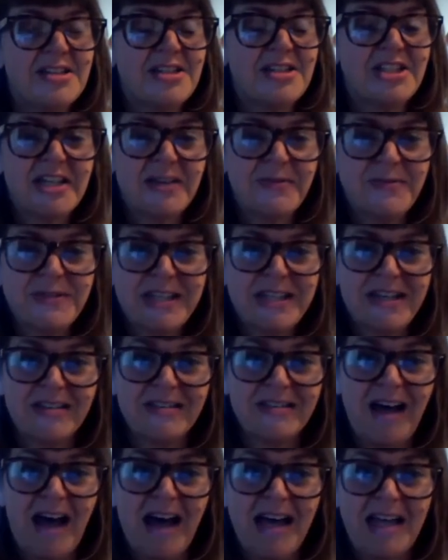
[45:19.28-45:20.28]
shifted a
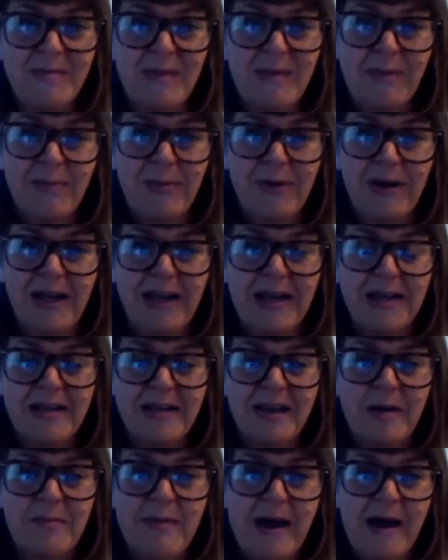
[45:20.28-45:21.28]
lot in my brain
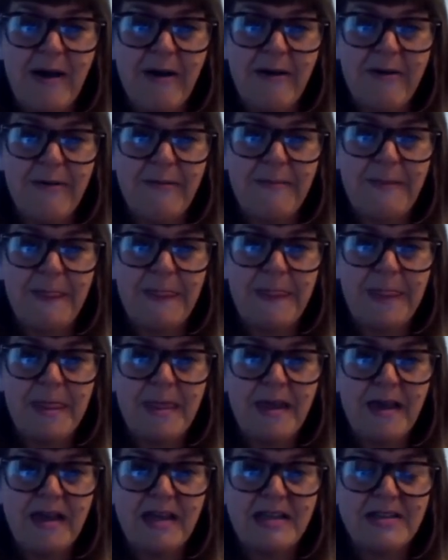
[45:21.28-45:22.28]
about
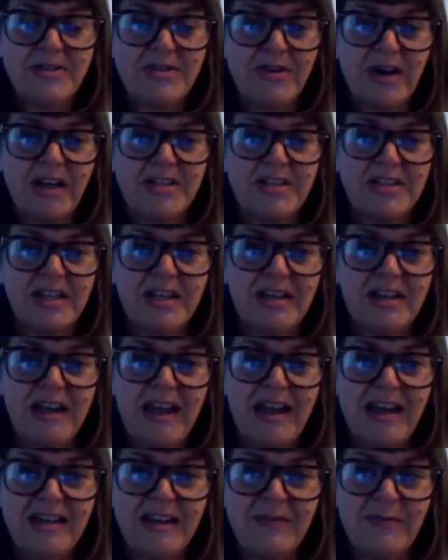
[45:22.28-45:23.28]
instruction
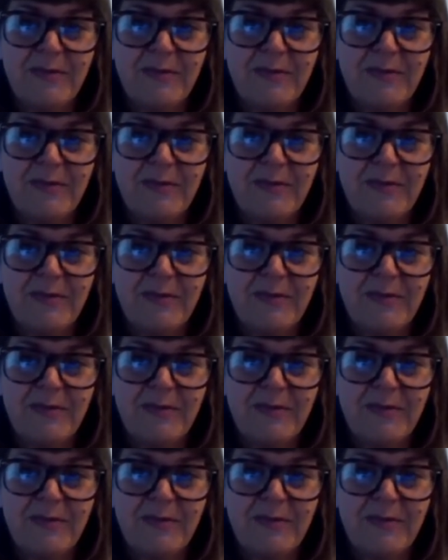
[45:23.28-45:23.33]
and